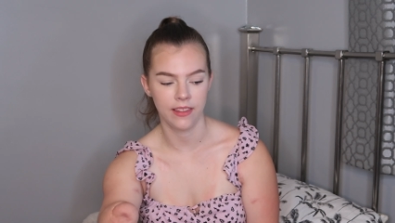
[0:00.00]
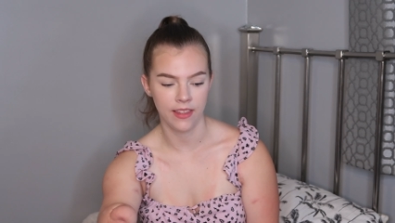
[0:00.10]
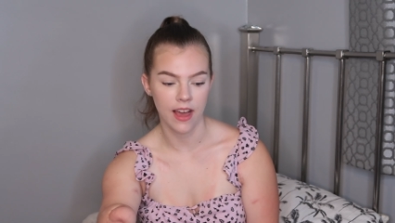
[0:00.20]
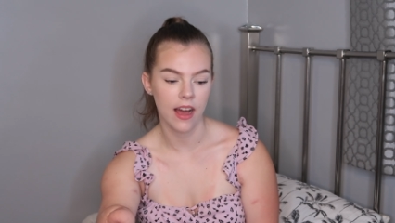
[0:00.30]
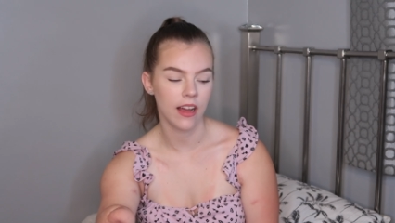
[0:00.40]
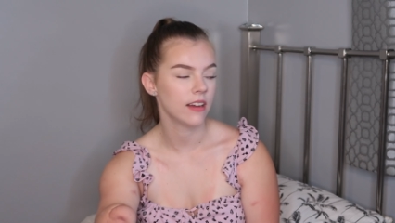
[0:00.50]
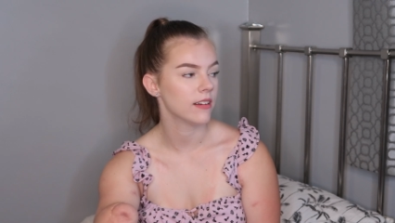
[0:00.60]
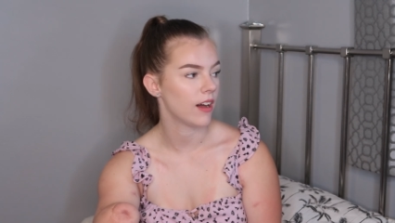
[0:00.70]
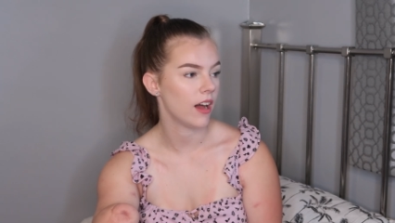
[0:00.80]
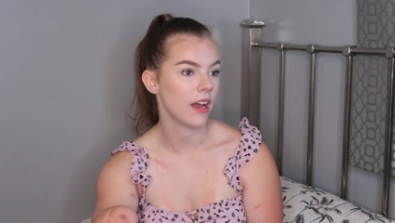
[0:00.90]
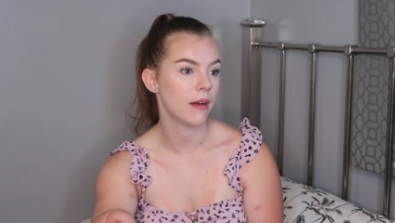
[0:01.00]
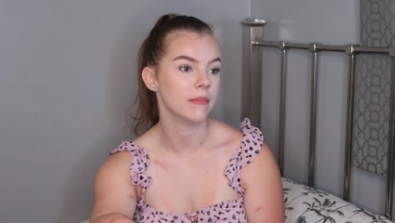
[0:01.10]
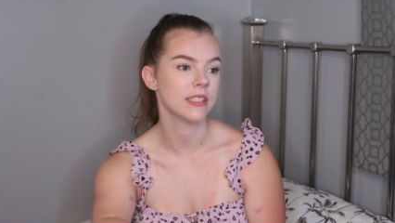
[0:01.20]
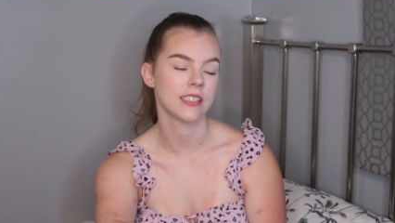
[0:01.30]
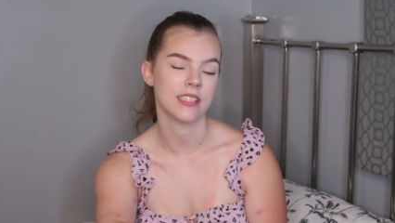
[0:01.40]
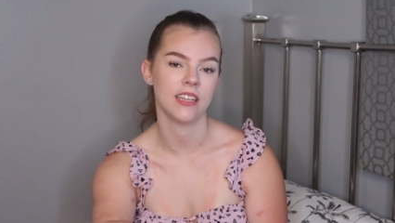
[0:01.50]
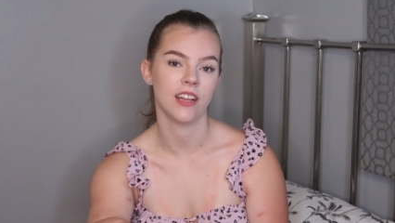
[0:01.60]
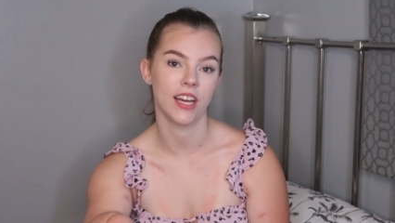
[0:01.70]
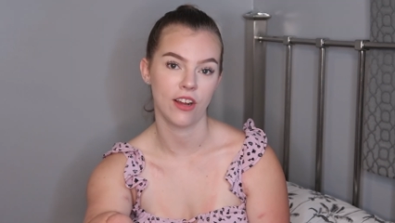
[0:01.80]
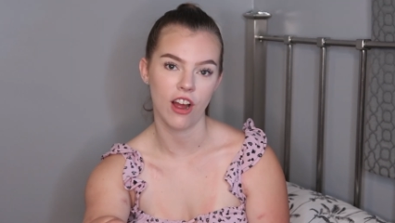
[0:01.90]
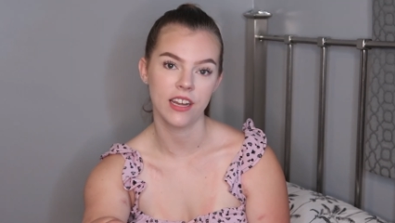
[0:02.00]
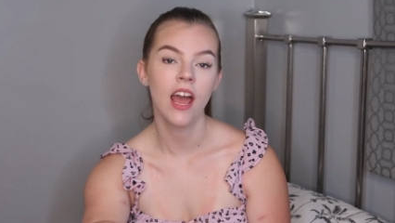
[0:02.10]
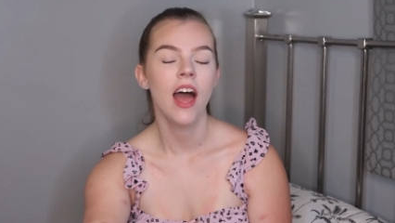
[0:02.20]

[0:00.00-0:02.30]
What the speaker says: Yeah, I am 16 and I cried.